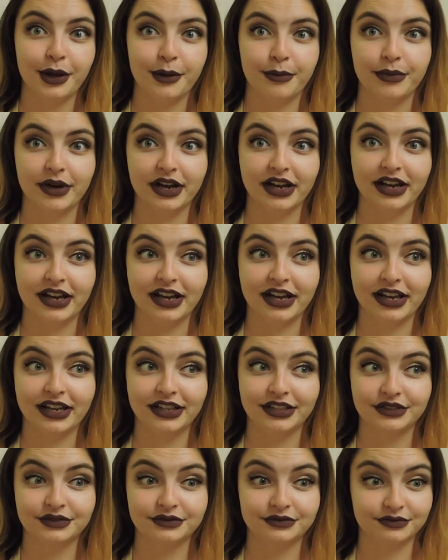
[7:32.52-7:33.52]

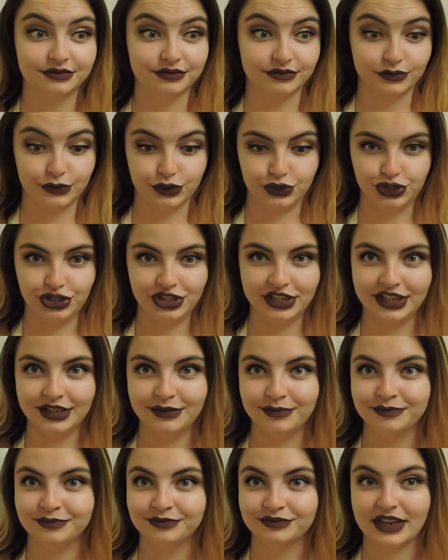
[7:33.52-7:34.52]
but she
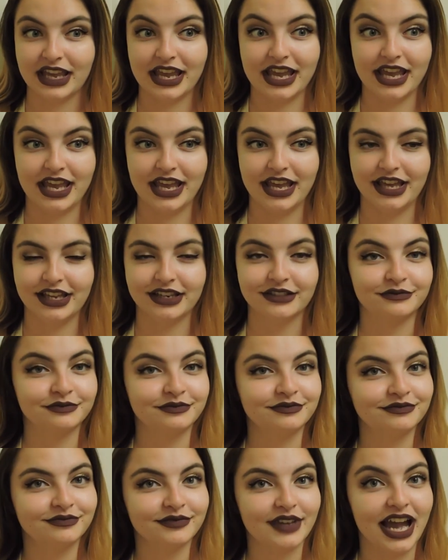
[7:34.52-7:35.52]
did, and
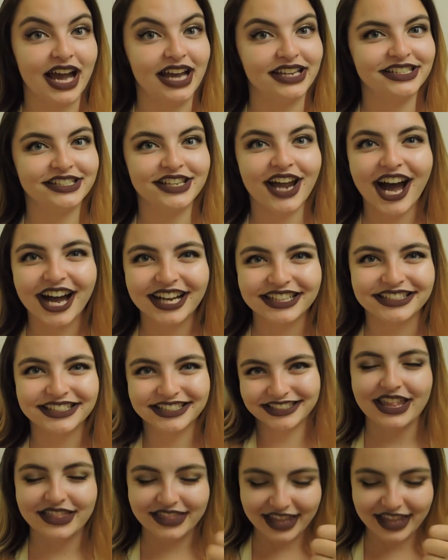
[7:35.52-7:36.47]
I did not.